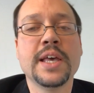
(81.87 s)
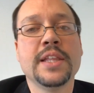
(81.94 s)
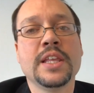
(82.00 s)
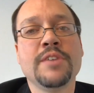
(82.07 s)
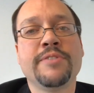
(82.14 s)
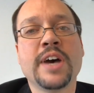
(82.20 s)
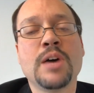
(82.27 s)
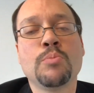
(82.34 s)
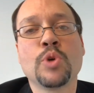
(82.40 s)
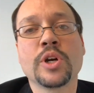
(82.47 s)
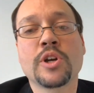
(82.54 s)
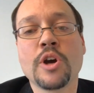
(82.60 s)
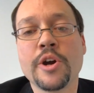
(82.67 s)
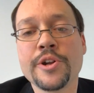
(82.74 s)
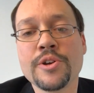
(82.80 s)
They found more
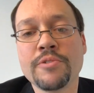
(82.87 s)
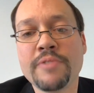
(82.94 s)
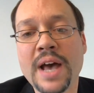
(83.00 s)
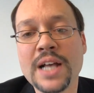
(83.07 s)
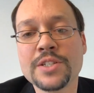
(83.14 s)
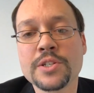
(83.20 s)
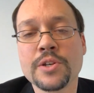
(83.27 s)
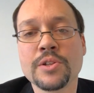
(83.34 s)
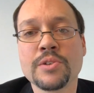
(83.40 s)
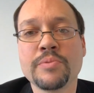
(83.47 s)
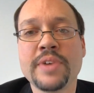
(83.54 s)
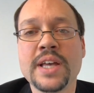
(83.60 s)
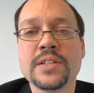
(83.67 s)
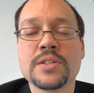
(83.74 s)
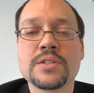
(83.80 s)
cardiovascular
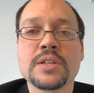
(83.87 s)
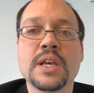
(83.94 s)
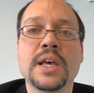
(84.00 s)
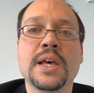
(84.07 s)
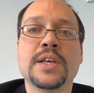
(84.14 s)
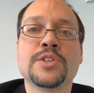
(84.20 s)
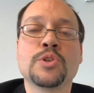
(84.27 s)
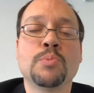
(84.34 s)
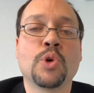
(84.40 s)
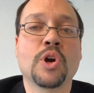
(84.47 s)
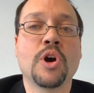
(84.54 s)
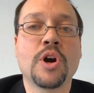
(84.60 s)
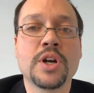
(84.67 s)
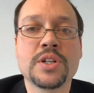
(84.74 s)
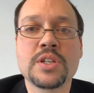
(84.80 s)
events, so more
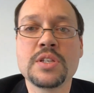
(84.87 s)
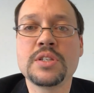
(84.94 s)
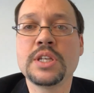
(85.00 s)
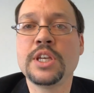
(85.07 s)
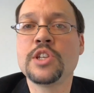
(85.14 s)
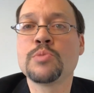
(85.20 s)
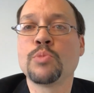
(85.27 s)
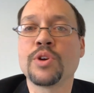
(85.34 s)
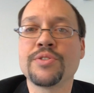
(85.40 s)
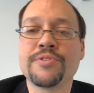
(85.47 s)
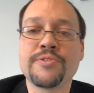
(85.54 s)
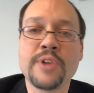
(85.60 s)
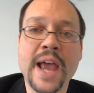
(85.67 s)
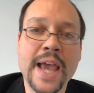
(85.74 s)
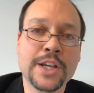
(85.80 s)
heart disease, more
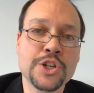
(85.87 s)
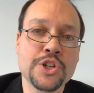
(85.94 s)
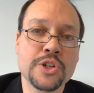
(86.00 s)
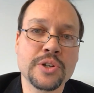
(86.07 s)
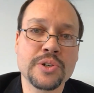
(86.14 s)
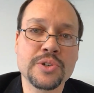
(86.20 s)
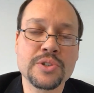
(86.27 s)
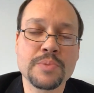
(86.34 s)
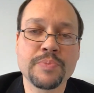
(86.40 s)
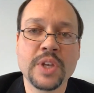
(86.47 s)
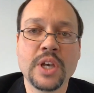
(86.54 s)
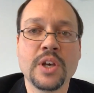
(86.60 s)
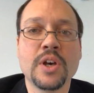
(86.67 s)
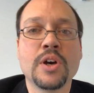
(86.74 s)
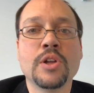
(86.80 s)
fractures,
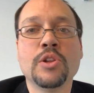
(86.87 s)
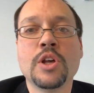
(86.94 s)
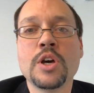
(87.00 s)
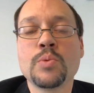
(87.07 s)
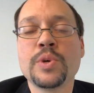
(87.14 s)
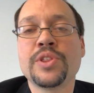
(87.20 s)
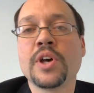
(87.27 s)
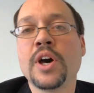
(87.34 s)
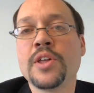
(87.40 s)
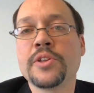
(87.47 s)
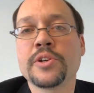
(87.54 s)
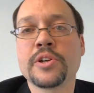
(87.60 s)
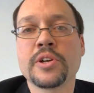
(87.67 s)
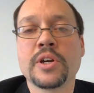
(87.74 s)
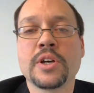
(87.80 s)
along with
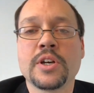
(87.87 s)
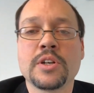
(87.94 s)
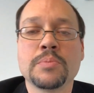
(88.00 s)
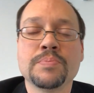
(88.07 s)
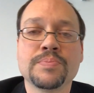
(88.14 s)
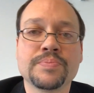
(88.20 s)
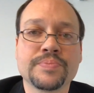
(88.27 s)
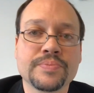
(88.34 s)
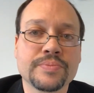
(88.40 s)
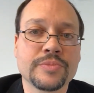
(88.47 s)
other um,